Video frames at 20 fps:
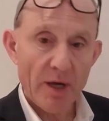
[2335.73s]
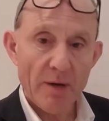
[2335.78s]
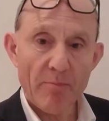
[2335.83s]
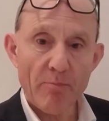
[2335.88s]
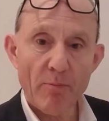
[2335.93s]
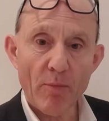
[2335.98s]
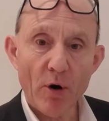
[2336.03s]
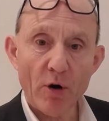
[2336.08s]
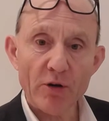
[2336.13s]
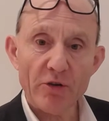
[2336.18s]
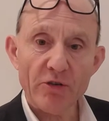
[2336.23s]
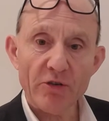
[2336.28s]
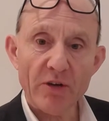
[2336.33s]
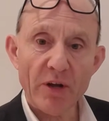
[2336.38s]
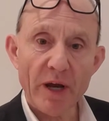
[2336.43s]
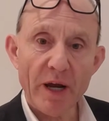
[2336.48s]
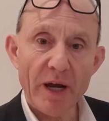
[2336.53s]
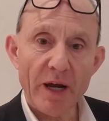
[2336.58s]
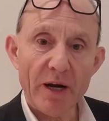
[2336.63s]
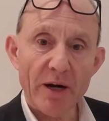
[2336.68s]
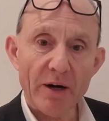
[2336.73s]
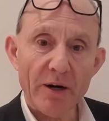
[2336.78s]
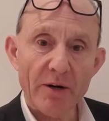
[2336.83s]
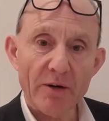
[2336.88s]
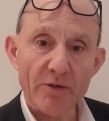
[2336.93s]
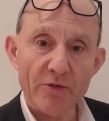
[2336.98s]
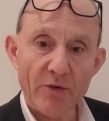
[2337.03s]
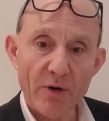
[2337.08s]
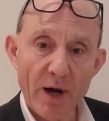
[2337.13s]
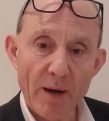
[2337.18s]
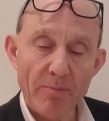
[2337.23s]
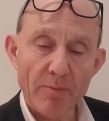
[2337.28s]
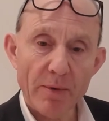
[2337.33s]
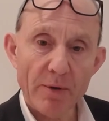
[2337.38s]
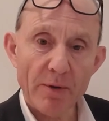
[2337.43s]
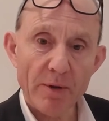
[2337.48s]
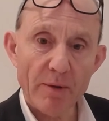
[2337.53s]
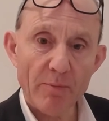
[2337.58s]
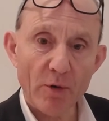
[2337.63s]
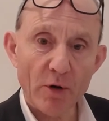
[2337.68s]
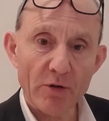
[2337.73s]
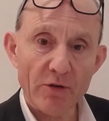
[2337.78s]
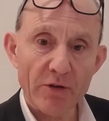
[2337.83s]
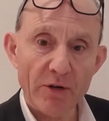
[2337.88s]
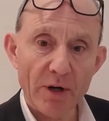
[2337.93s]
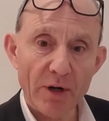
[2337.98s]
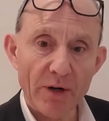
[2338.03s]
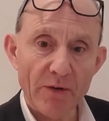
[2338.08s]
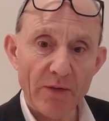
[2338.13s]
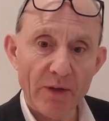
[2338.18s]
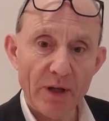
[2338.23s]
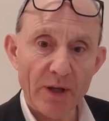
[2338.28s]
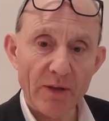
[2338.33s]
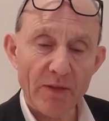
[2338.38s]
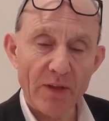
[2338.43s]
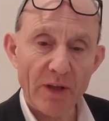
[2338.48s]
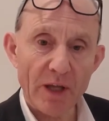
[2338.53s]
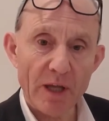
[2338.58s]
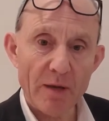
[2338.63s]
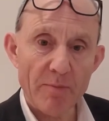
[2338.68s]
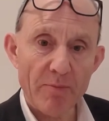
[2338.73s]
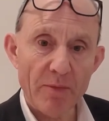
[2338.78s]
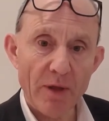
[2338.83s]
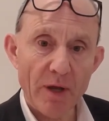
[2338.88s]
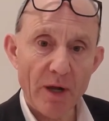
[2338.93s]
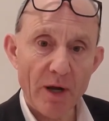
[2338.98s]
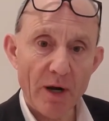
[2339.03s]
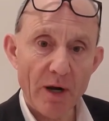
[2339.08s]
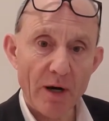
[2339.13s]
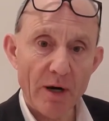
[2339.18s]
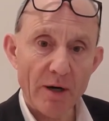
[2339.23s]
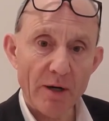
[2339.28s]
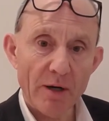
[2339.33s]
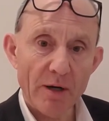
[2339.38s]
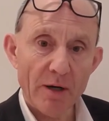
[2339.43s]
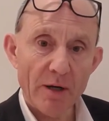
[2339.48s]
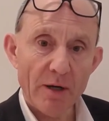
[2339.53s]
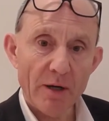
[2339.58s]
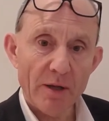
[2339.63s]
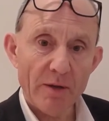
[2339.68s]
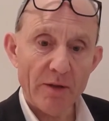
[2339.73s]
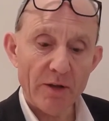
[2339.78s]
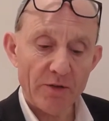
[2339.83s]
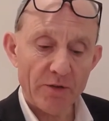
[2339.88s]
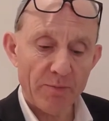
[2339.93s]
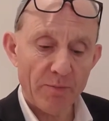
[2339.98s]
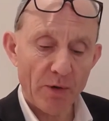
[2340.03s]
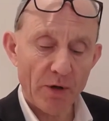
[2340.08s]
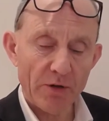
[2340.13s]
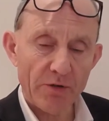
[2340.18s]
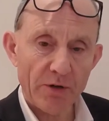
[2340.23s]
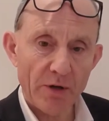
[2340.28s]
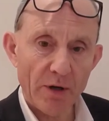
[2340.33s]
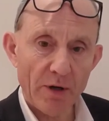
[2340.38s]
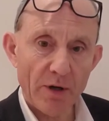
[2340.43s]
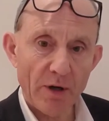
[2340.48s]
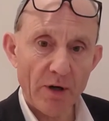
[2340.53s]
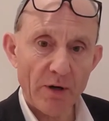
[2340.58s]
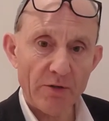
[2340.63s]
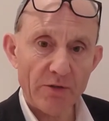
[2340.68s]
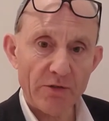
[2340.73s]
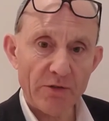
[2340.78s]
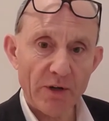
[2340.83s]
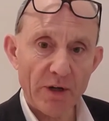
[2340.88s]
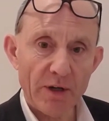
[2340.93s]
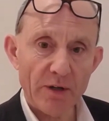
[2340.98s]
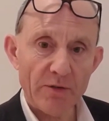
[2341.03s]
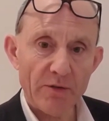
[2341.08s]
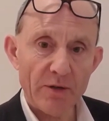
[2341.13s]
moist air, They keep the air that's moist outside